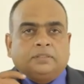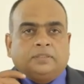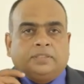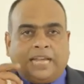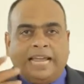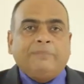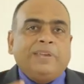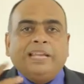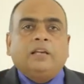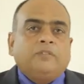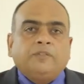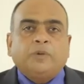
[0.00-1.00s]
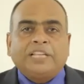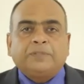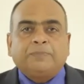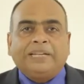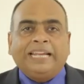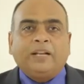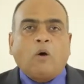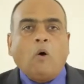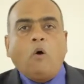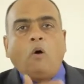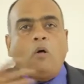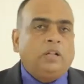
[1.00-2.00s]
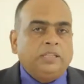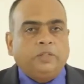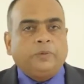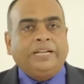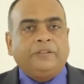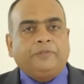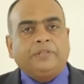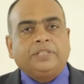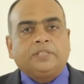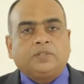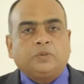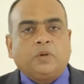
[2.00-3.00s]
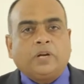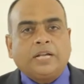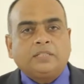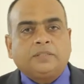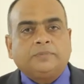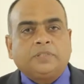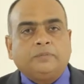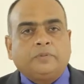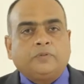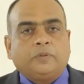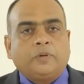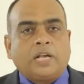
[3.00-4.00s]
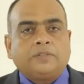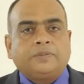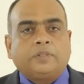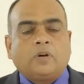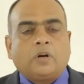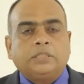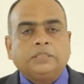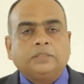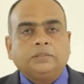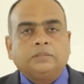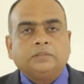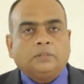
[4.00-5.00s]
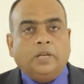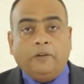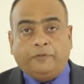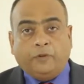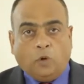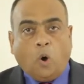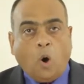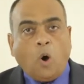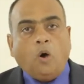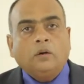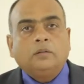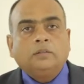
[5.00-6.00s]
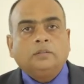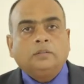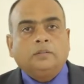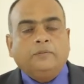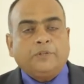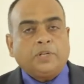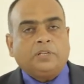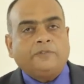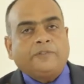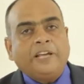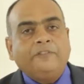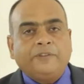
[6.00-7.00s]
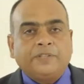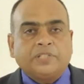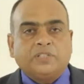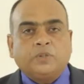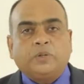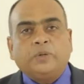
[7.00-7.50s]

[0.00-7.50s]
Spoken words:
time enough to explain all the 20 features to your customer before you ask for an order? If no, which are the 5 features you're going to